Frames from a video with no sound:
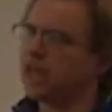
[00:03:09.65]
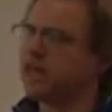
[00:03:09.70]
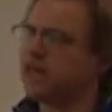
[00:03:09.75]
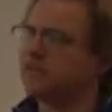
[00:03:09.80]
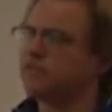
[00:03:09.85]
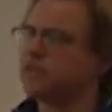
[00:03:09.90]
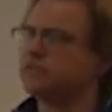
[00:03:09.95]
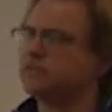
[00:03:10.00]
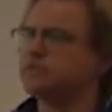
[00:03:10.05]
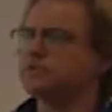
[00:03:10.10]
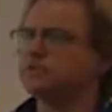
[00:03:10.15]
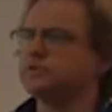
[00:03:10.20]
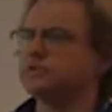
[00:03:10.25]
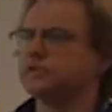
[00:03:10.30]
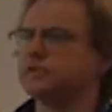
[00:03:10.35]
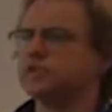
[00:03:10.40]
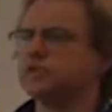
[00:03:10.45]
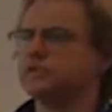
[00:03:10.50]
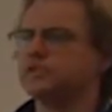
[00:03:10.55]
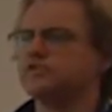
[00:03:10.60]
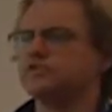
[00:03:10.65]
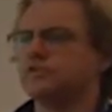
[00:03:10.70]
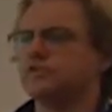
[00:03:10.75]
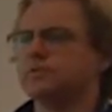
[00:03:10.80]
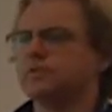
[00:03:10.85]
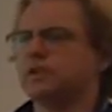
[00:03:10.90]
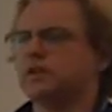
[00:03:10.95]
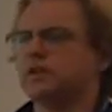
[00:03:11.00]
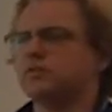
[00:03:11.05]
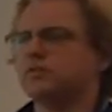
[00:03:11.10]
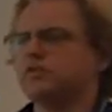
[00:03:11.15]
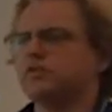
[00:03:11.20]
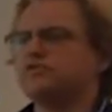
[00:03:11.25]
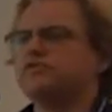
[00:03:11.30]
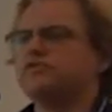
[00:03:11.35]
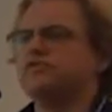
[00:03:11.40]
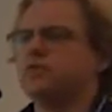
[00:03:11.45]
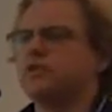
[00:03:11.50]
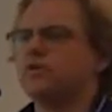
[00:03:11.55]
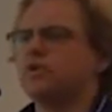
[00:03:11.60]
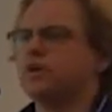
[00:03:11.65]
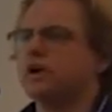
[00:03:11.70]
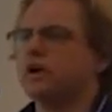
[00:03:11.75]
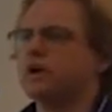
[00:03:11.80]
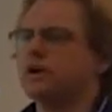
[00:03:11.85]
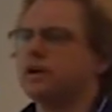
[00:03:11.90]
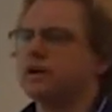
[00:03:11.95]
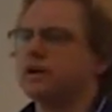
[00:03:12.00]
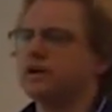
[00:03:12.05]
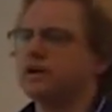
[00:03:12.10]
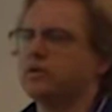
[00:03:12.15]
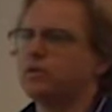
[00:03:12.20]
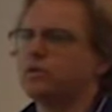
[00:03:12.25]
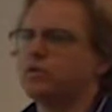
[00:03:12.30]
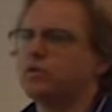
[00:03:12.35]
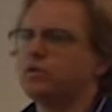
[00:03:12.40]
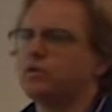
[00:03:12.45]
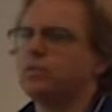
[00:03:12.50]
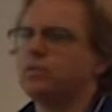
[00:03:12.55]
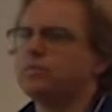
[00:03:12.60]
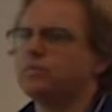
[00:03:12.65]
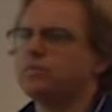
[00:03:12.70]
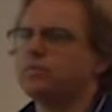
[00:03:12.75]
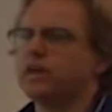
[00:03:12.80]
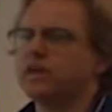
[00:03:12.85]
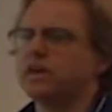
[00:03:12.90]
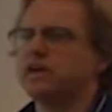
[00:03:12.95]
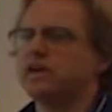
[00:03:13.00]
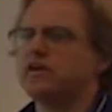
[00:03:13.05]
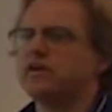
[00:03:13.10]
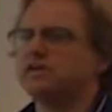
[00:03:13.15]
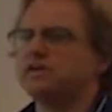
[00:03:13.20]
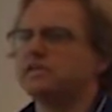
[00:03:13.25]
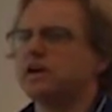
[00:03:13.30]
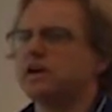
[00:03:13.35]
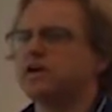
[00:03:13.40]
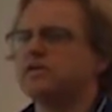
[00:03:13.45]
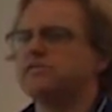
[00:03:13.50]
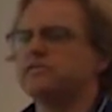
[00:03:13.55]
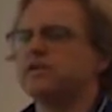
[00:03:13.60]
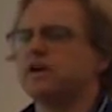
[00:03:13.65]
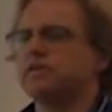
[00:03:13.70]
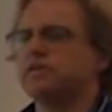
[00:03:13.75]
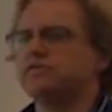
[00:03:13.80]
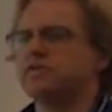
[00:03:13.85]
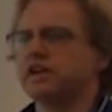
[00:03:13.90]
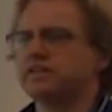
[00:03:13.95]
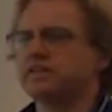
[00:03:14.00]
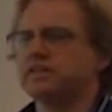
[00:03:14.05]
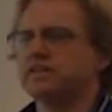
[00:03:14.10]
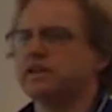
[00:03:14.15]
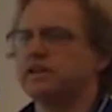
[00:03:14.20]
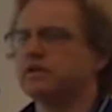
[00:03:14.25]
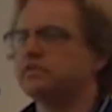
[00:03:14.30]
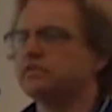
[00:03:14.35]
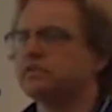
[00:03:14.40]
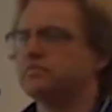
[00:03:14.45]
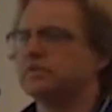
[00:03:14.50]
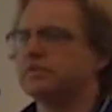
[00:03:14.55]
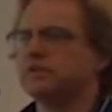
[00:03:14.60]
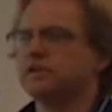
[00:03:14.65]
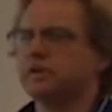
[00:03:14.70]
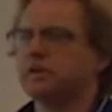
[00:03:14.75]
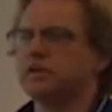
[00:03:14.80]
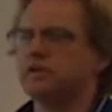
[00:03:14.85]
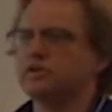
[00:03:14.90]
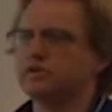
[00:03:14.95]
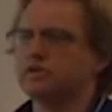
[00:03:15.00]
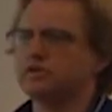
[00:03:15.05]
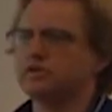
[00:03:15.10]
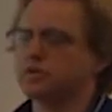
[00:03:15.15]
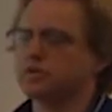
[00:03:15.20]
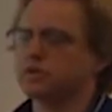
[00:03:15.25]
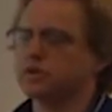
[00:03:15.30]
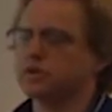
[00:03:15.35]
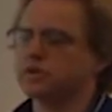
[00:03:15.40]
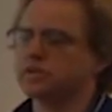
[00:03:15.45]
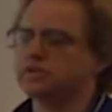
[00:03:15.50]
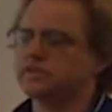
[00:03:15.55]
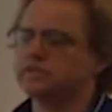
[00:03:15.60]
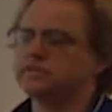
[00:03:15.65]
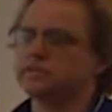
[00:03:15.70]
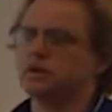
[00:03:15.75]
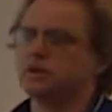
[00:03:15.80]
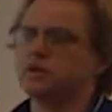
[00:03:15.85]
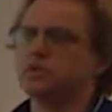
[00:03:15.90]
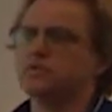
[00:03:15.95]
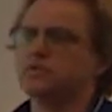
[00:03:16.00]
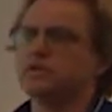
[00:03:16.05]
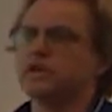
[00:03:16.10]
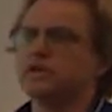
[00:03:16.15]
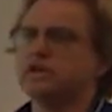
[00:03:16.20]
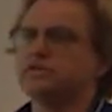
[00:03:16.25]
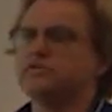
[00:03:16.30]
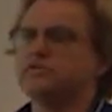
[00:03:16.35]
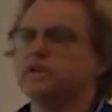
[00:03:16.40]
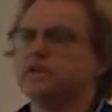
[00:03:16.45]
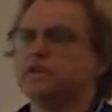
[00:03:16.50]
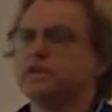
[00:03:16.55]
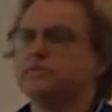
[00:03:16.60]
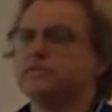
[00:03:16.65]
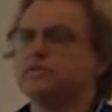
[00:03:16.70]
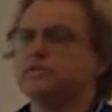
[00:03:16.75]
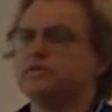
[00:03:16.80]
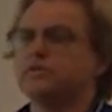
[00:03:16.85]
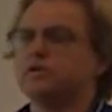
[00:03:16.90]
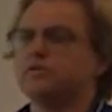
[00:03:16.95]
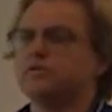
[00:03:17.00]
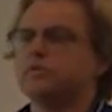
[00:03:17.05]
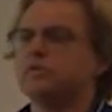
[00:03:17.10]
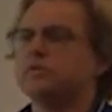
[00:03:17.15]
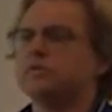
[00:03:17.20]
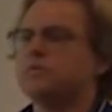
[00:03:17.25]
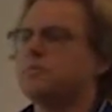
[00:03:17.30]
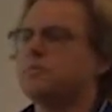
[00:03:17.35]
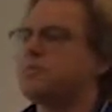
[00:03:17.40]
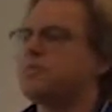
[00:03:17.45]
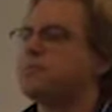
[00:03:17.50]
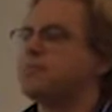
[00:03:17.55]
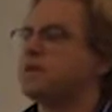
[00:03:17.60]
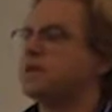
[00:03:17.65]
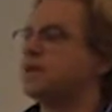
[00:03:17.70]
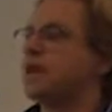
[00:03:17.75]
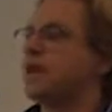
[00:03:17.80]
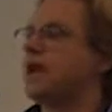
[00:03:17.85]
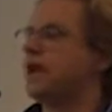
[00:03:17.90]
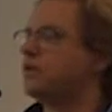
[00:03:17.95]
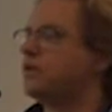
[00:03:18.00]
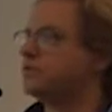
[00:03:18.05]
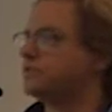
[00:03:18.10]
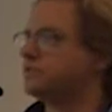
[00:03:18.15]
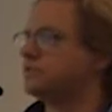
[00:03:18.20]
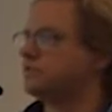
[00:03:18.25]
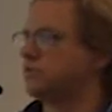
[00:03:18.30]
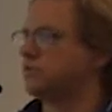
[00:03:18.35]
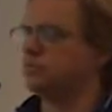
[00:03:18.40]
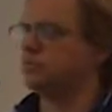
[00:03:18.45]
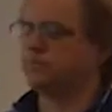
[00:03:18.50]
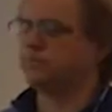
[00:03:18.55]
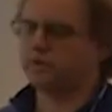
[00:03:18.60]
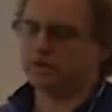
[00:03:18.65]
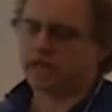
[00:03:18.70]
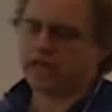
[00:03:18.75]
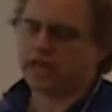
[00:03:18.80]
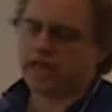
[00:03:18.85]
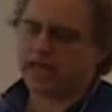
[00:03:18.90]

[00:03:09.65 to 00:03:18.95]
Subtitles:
Eventually, the firm that I worked for, they got tired of contracting out the built heritage work, and so they developed their own in-house group.